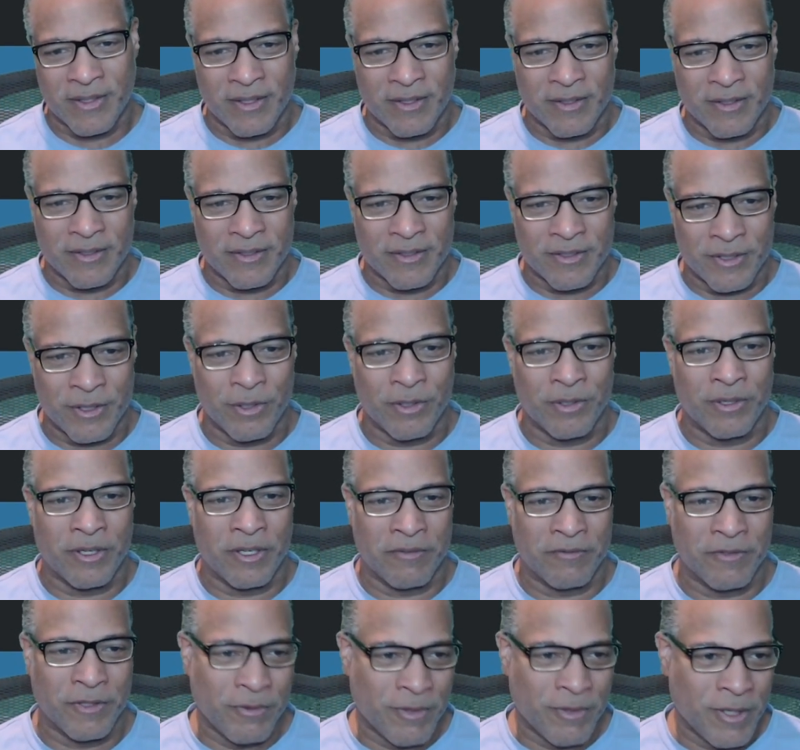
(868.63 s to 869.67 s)
So
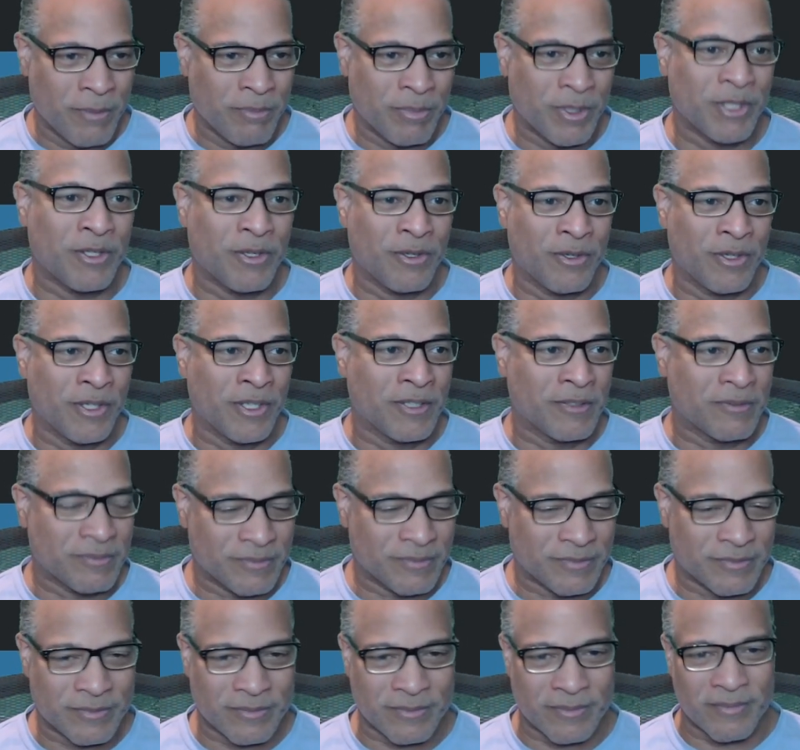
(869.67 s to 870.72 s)
if you want Bitcoin
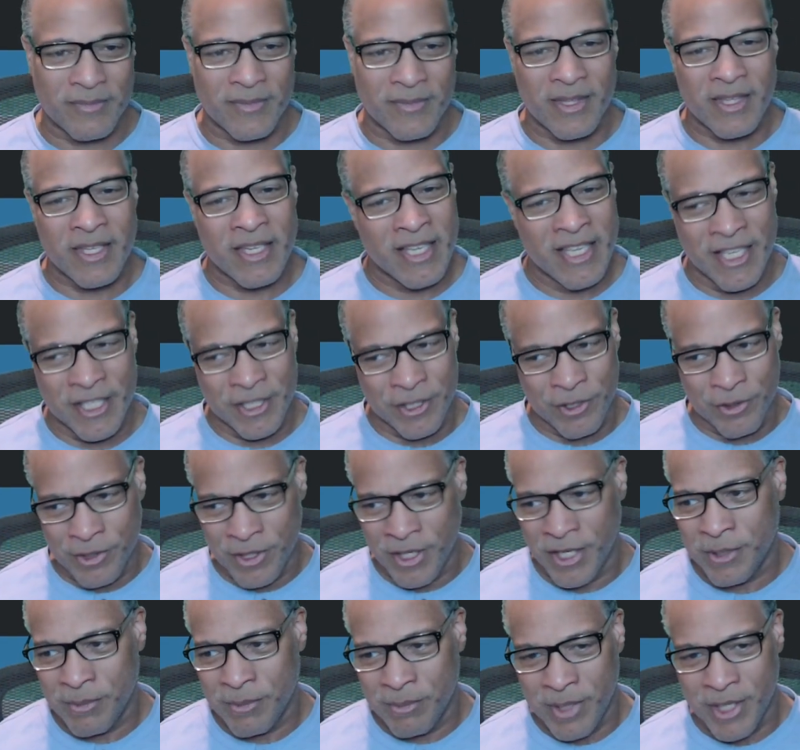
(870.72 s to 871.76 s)
and you're
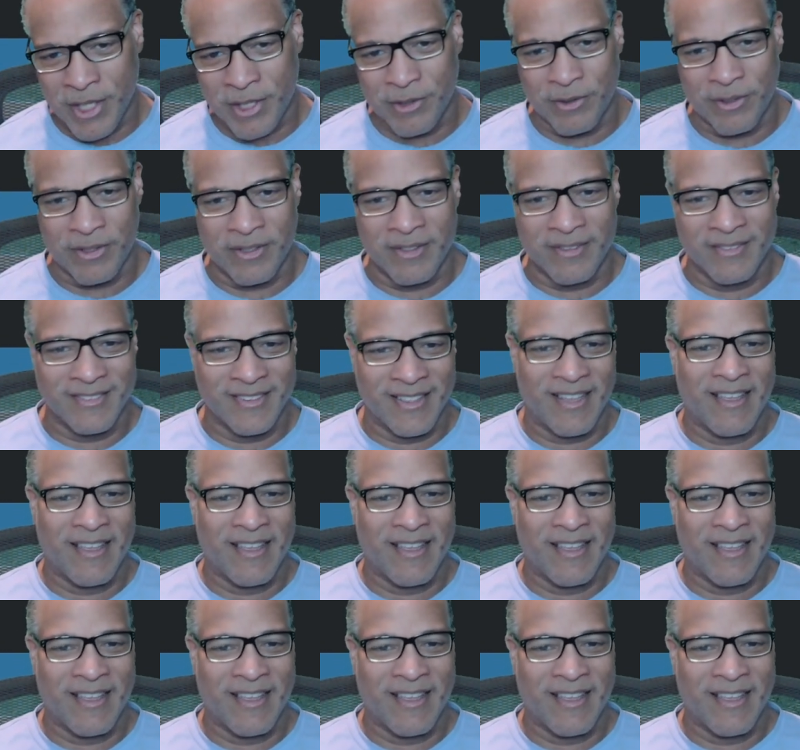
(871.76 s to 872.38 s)
not a miner,